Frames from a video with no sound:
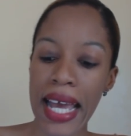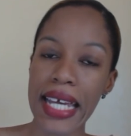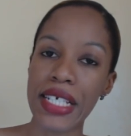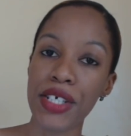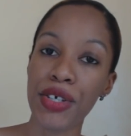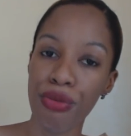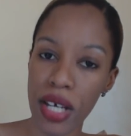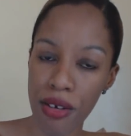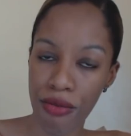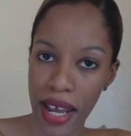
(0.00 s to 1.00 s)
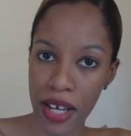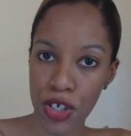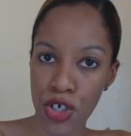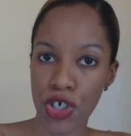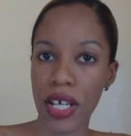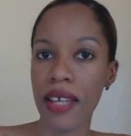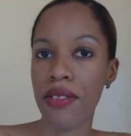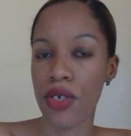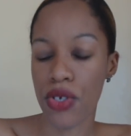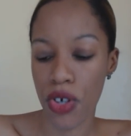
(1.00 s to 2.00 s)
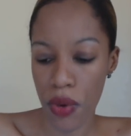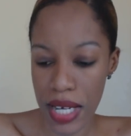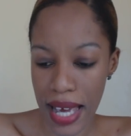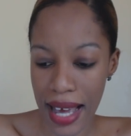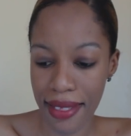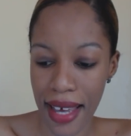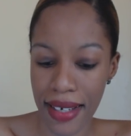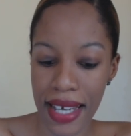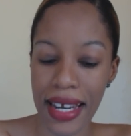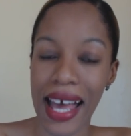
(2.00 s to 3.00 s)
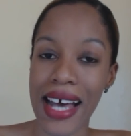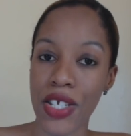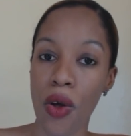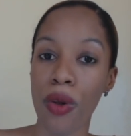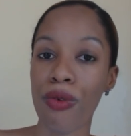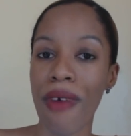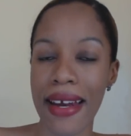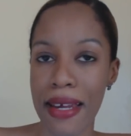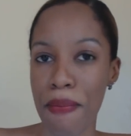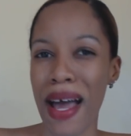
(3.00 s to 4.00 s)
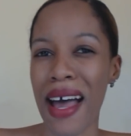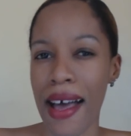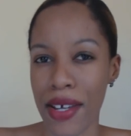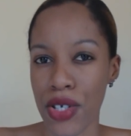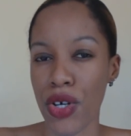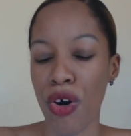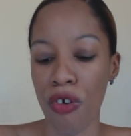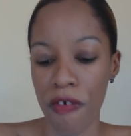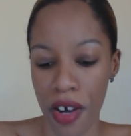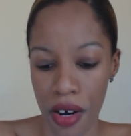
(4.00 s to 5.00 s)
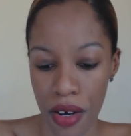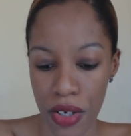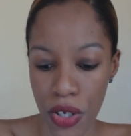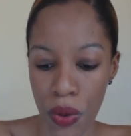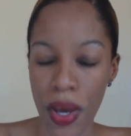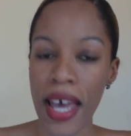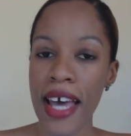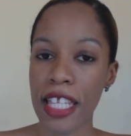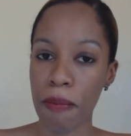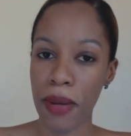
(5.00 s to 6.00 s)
a degree range in the zodiac that it has already passed over. So the